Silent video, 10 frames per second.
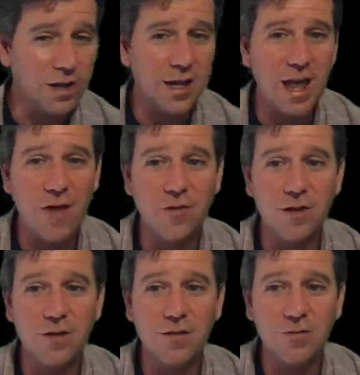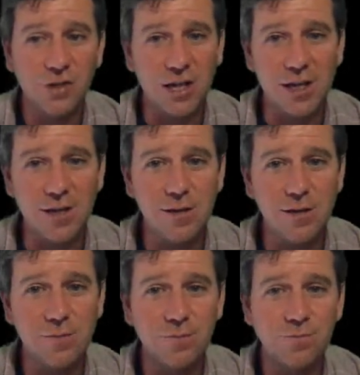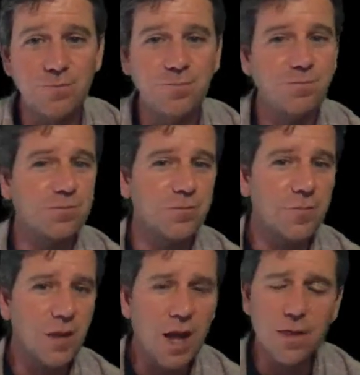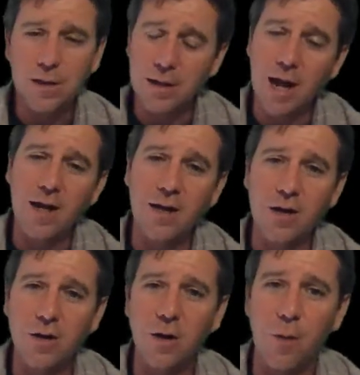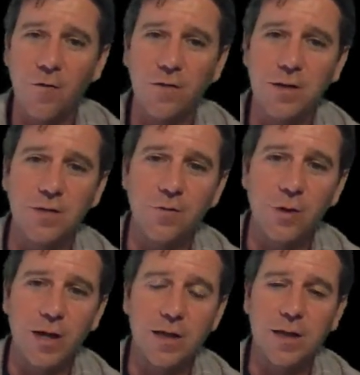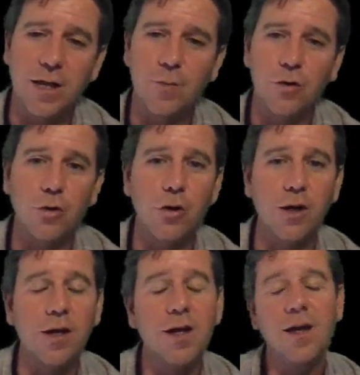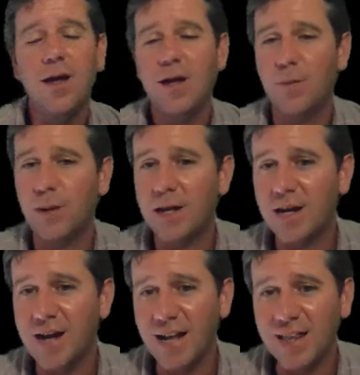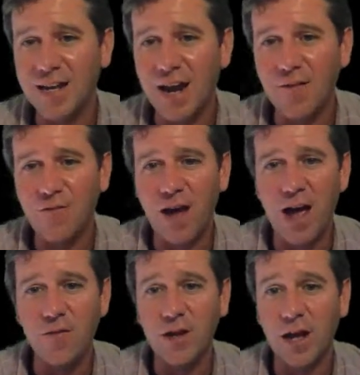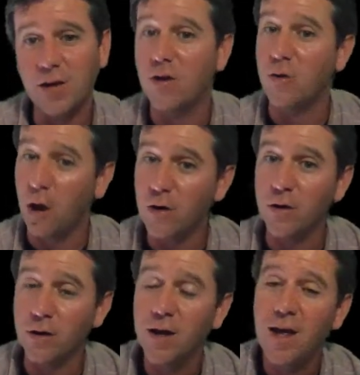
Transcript: 11 genes. And the second here, Haemophilus influenzae, that I'm showing, completed in 1995. It had under